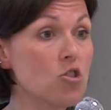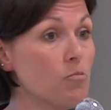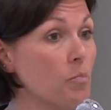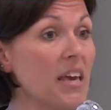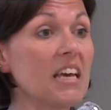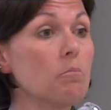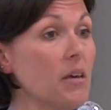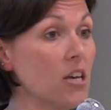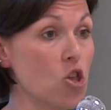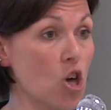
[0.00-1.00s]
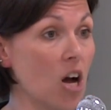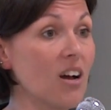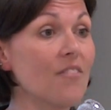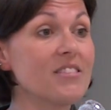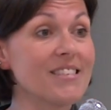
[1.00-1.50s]
big
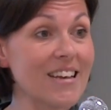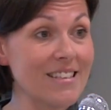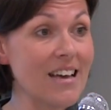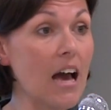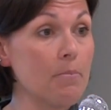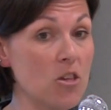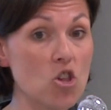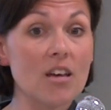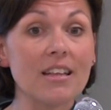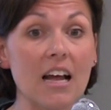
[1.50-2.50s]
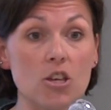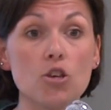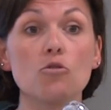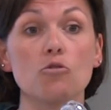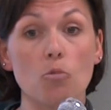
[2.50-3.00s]
chunk of sick time that she had not
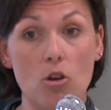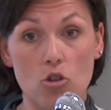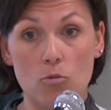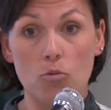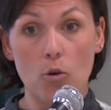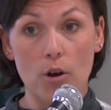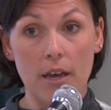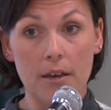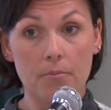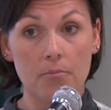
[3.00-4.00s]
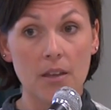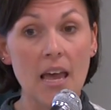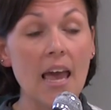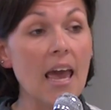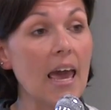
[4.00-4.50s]
used while she was working.
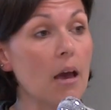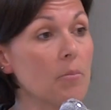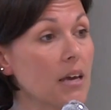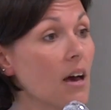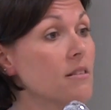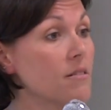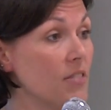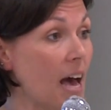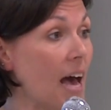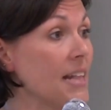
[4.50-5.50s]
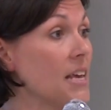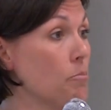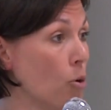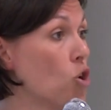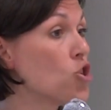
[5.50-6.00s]
And because of that,
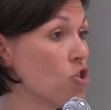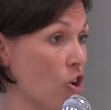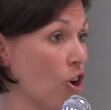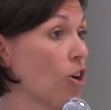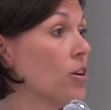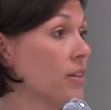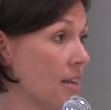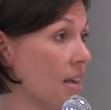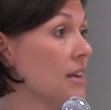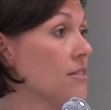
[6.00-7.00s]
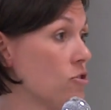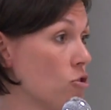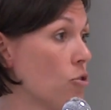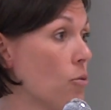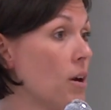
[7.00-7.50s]
it pushed her
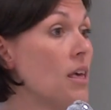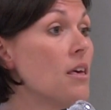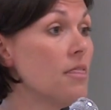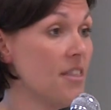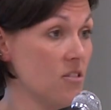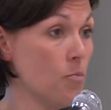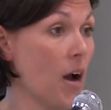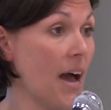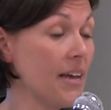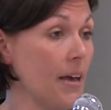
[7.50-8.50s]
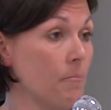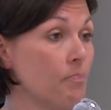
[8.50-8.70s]
into this bracket.